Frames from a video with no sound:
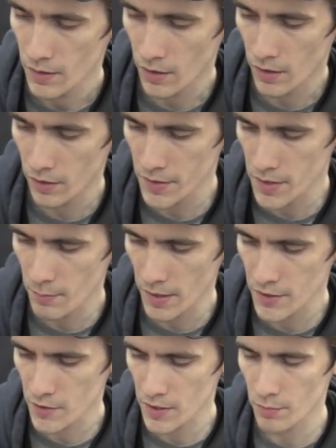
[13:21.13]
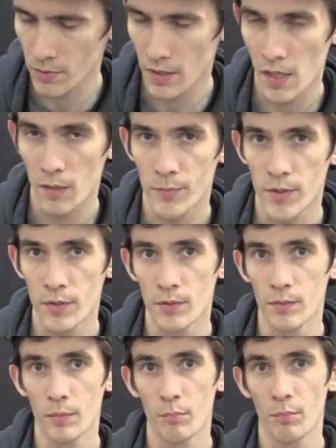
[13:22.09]
All these metrics will help
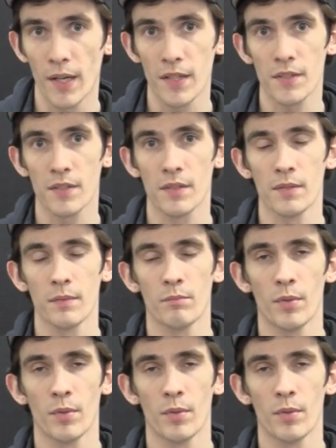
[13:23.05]
you best